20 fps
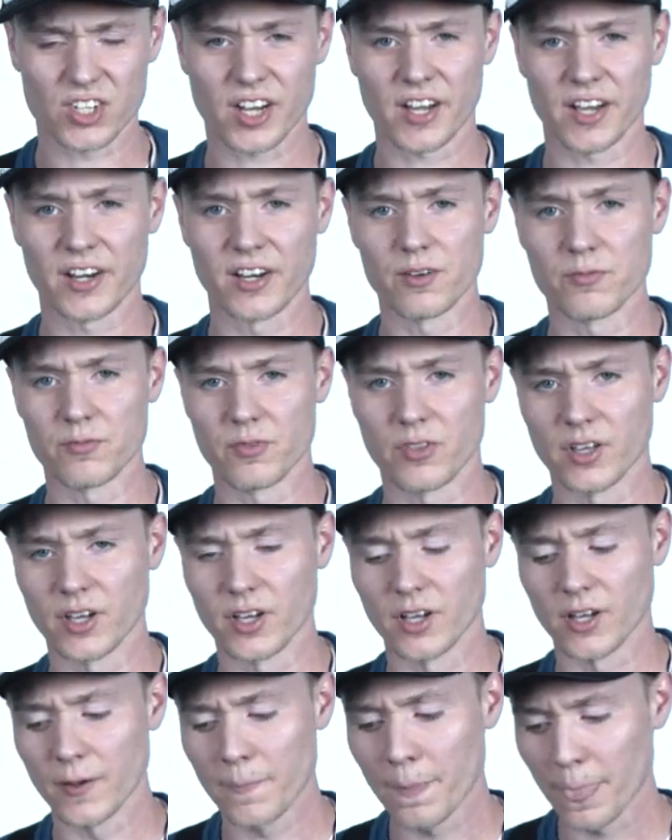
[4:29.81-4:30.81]
kind of
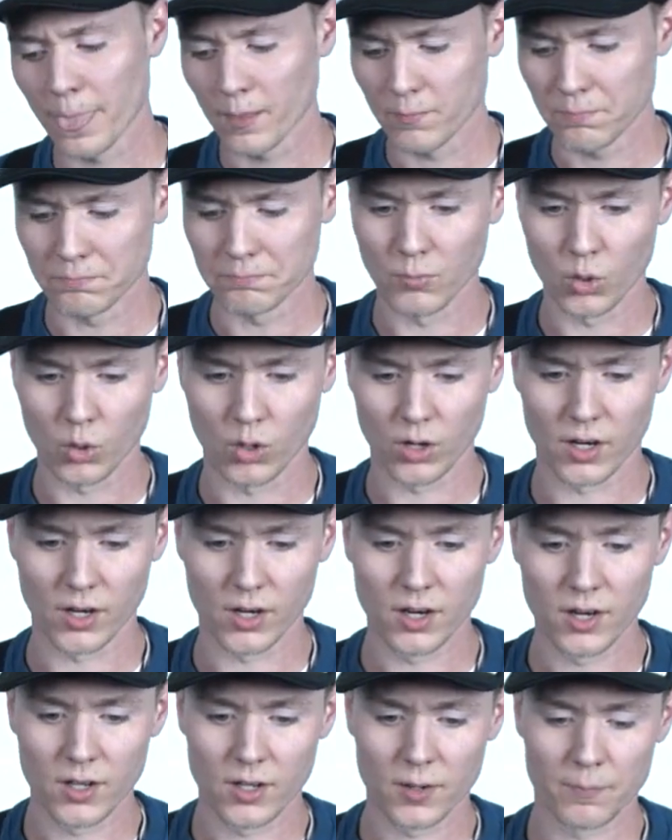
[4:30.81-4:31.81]
the
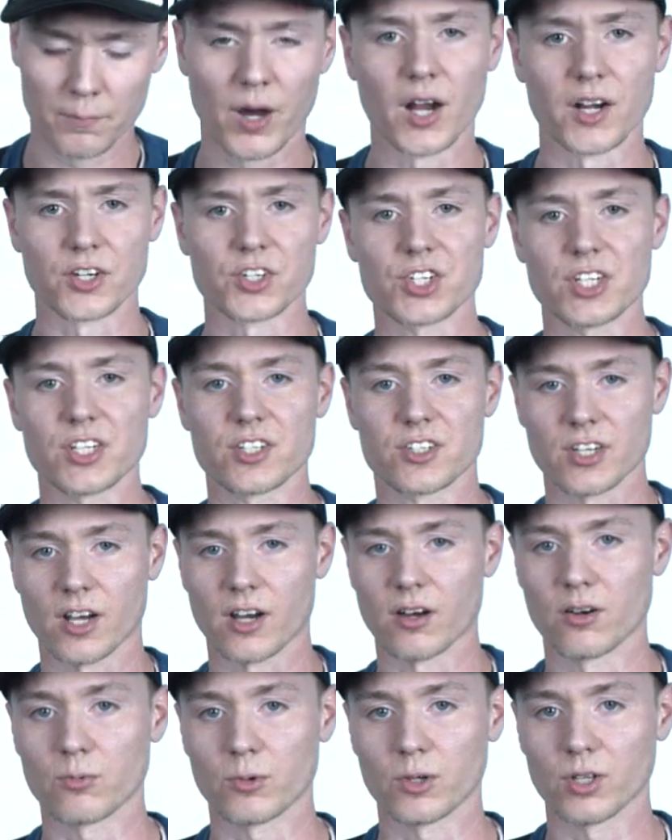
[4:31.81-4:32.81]
more punchy
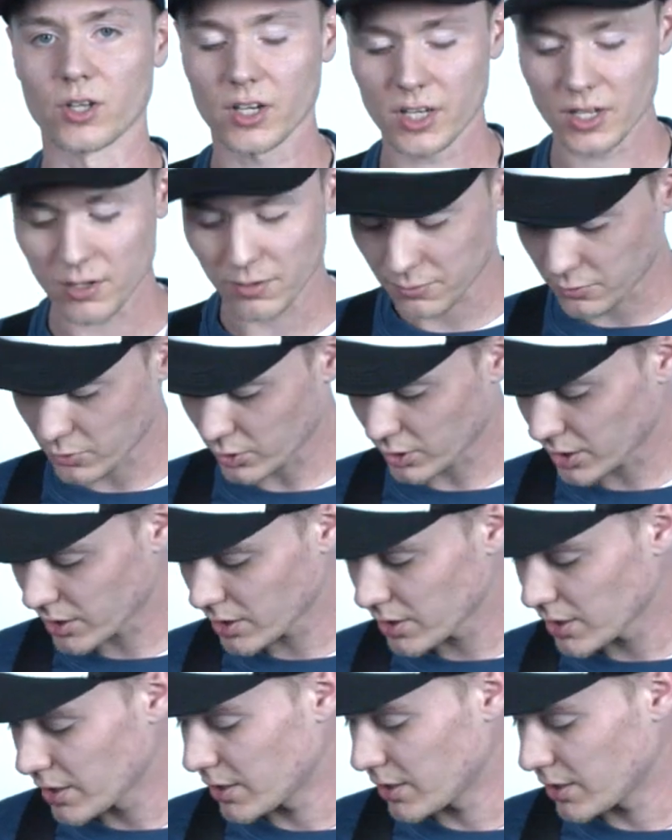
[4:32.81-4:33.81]
sound we're looking for.